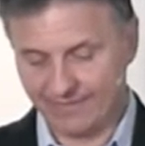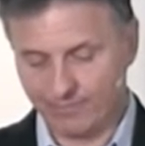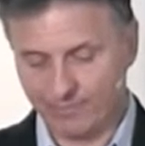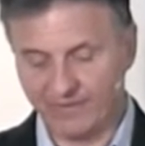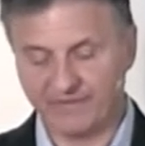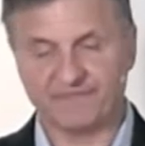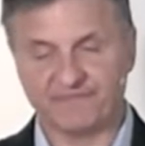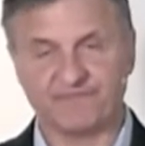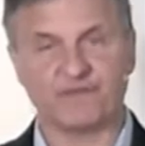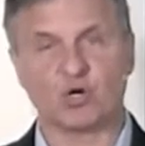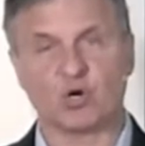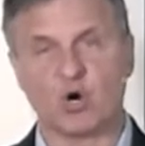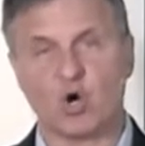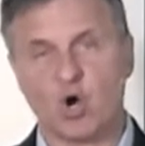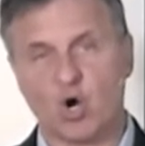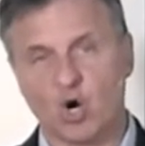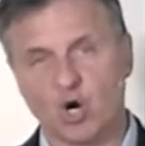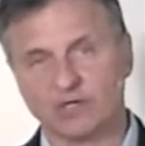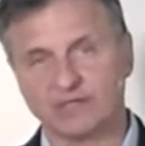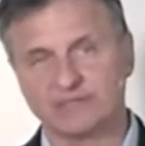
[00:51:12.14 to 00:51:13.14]
But their
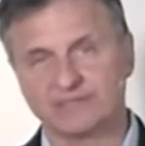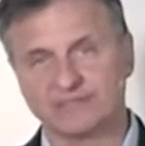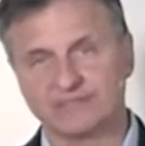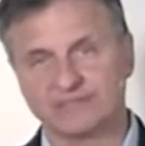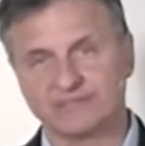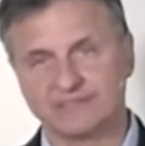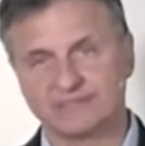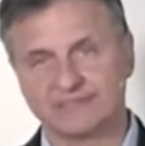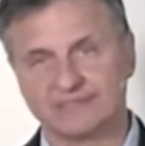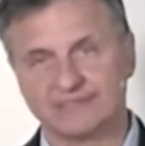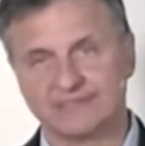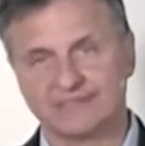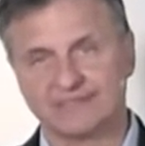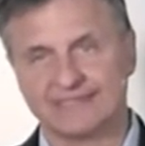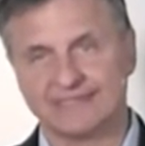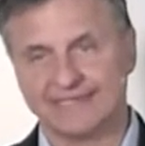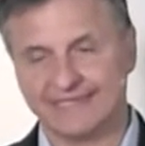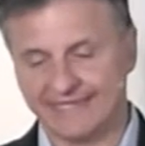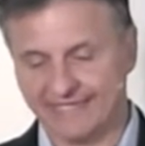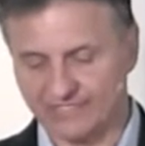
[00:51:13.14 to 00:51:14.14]
heart
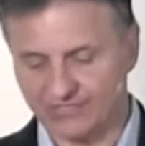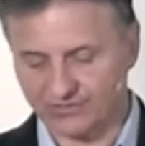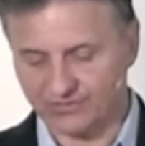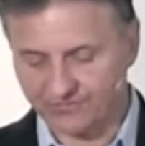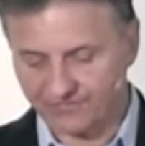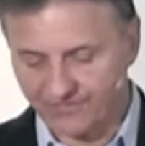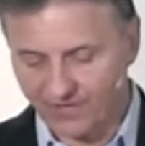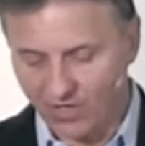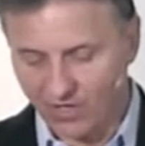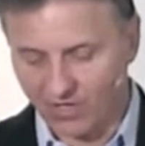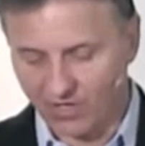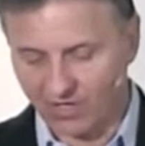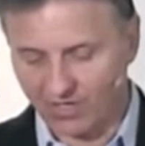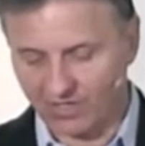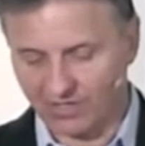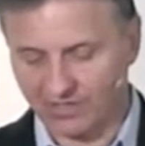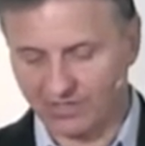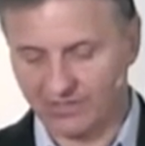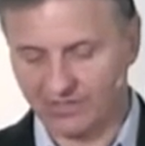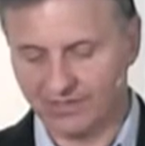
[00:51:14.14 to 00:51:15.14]
is
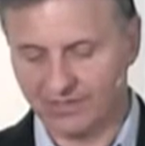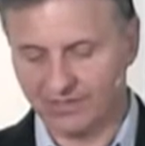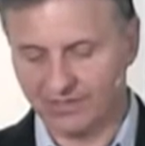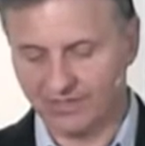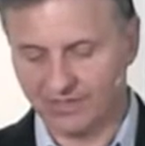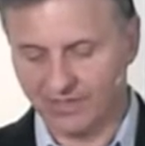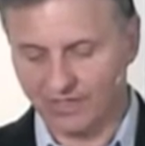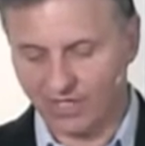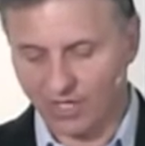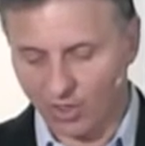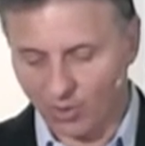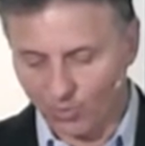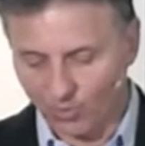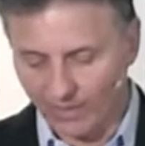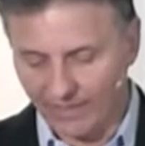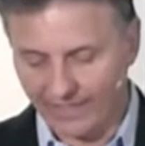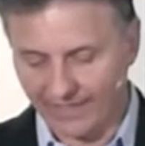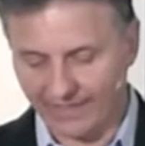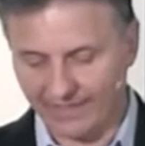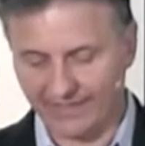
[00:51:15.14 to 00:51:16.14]
far
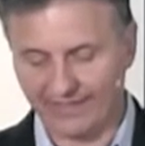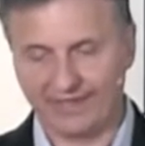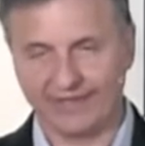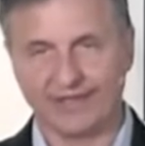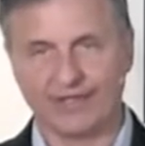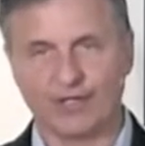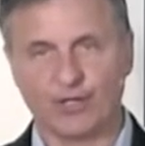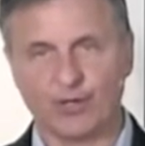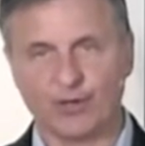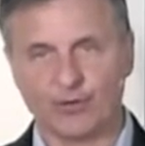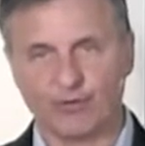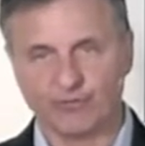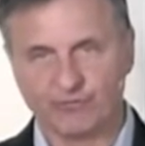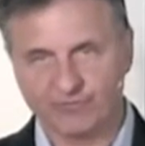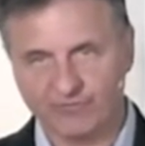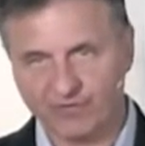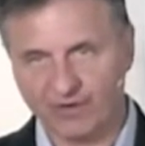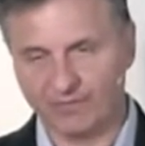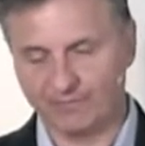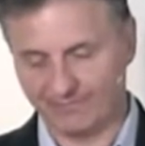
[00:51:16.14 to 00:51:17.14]
away
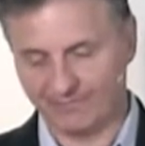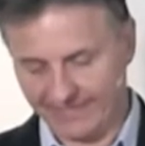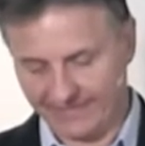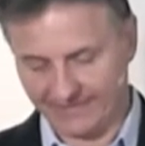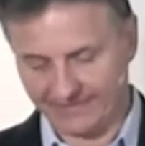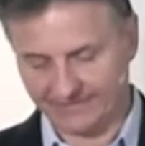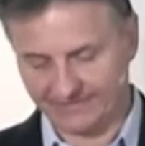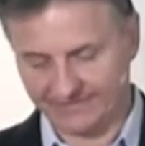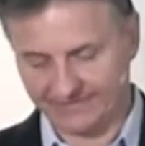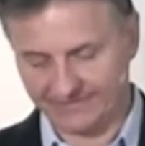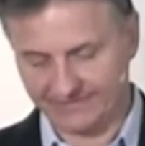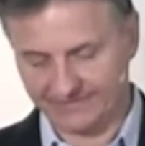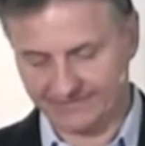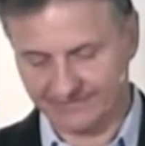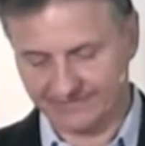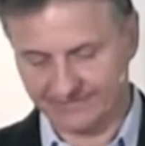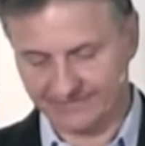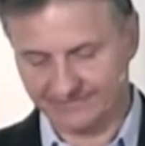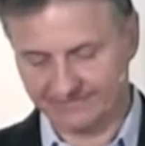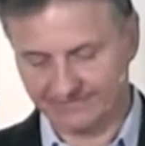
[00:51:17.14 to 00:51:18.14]
from me.
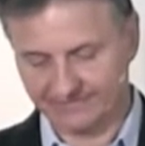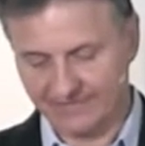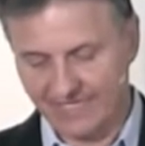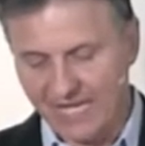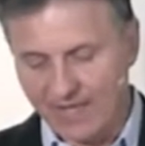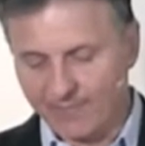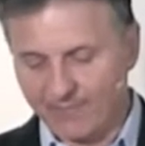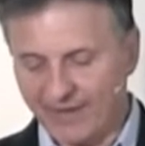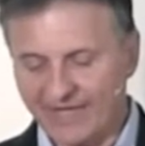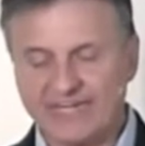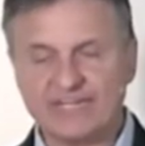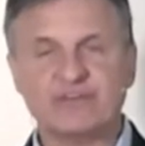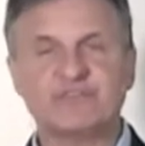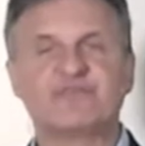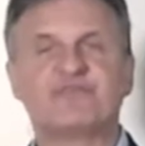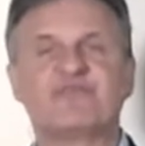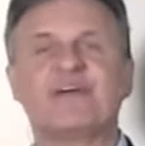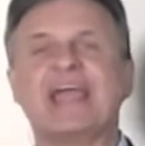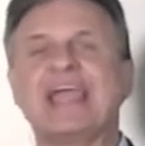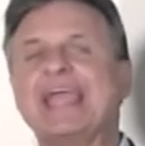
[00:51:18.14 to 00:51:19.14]
But in
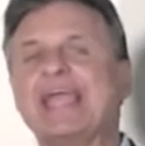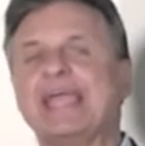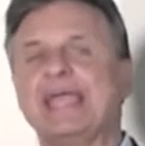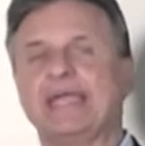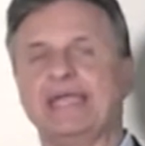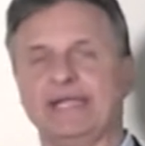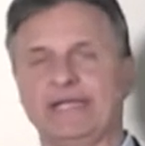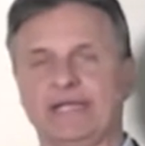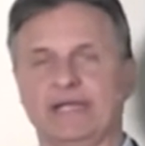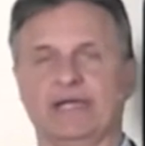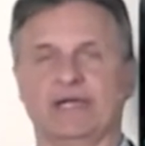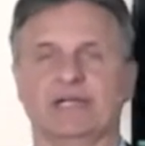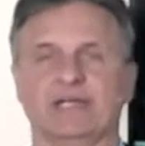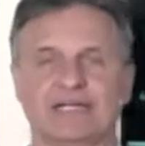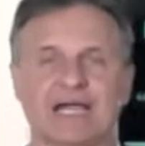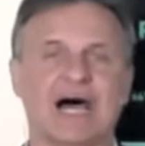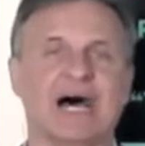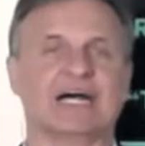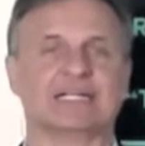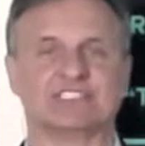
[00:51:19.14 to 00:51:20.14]
vain,
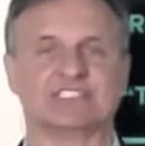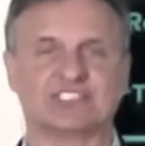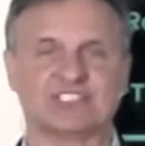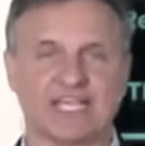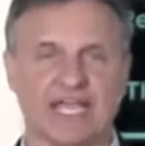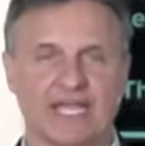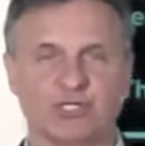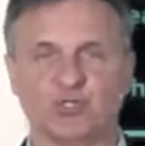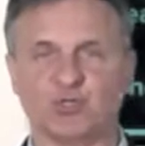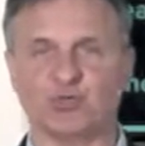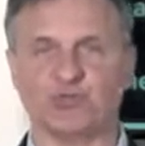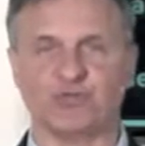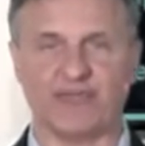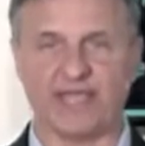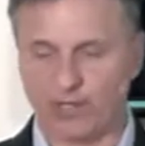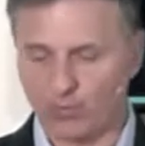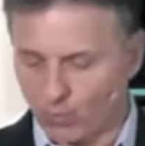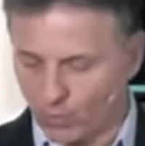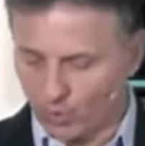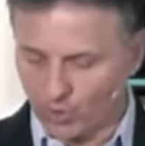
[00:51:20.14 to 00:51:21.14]
God said, do
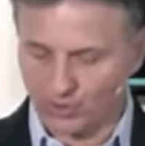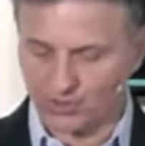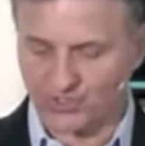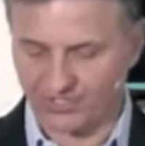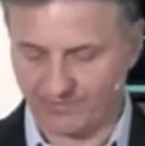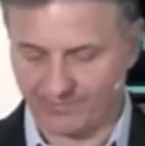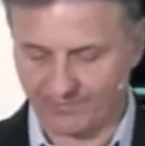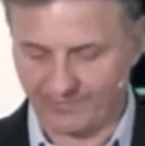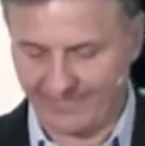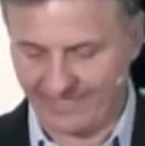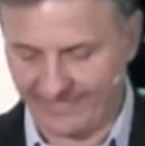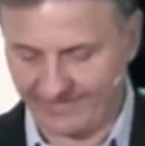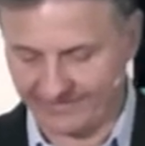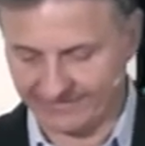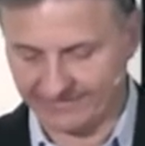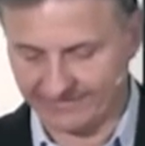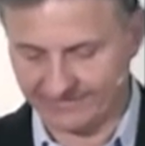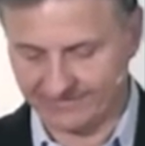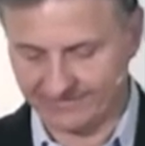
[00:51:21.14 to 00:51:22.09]
they worship me.